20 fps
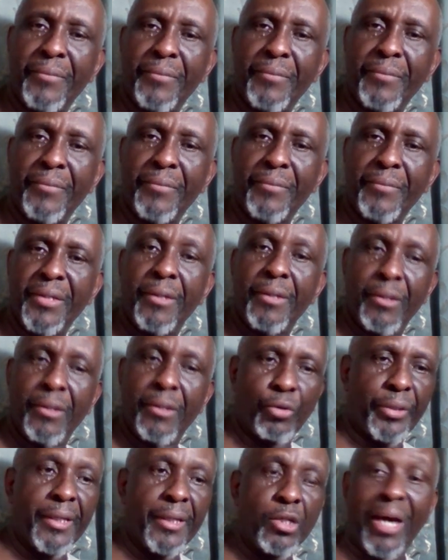Okay, so
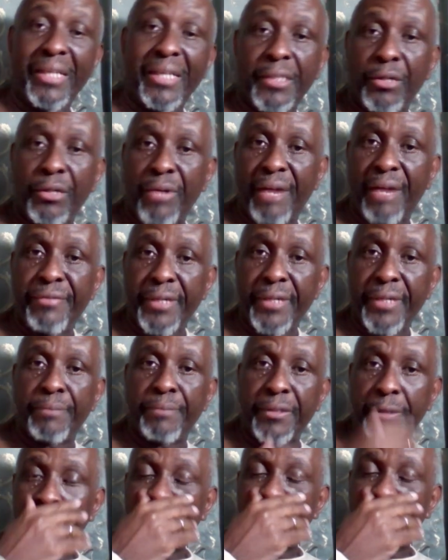as a graphics person,
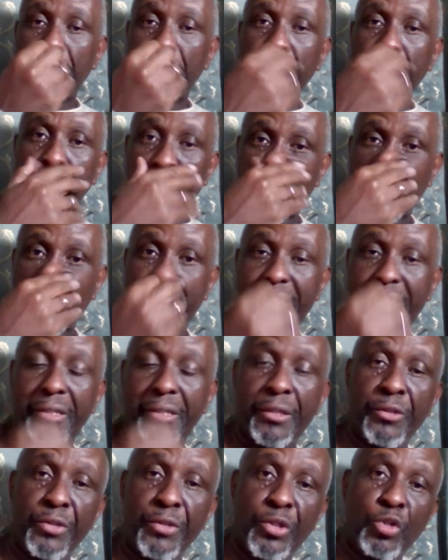for
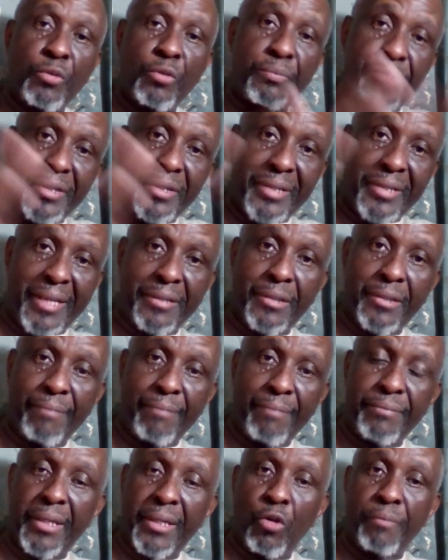skills to present
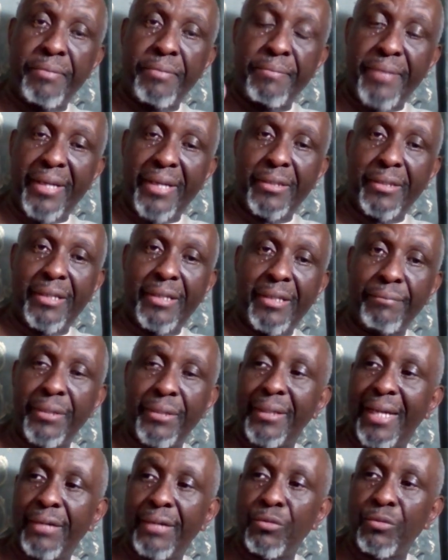something or prepare something
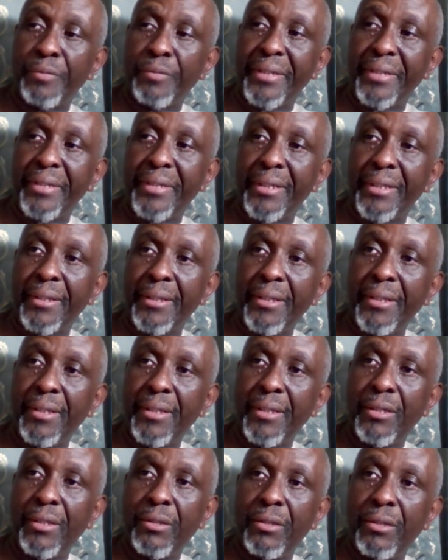that will be
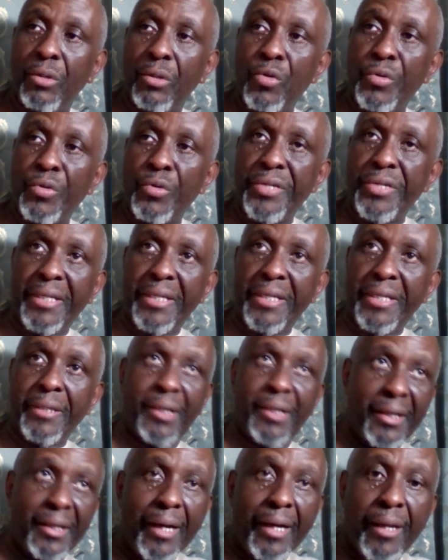not only
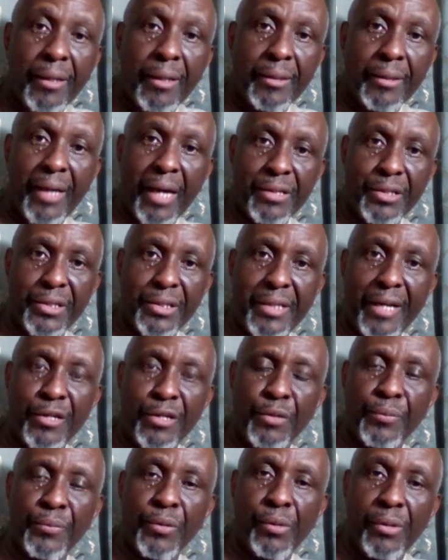clear, understandable,
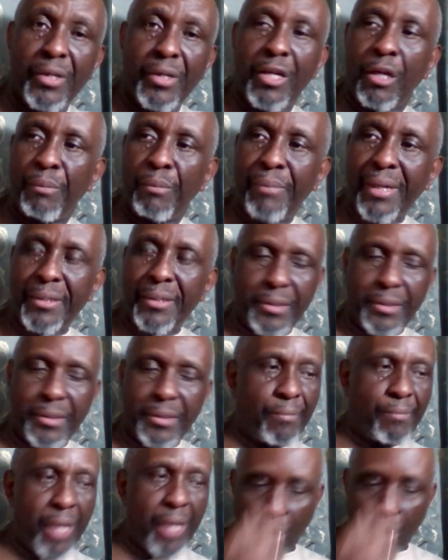but
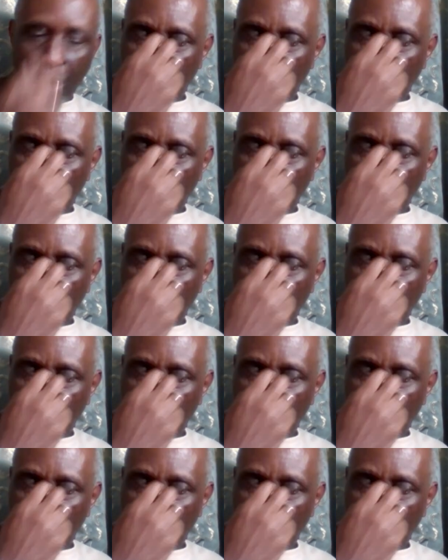somehow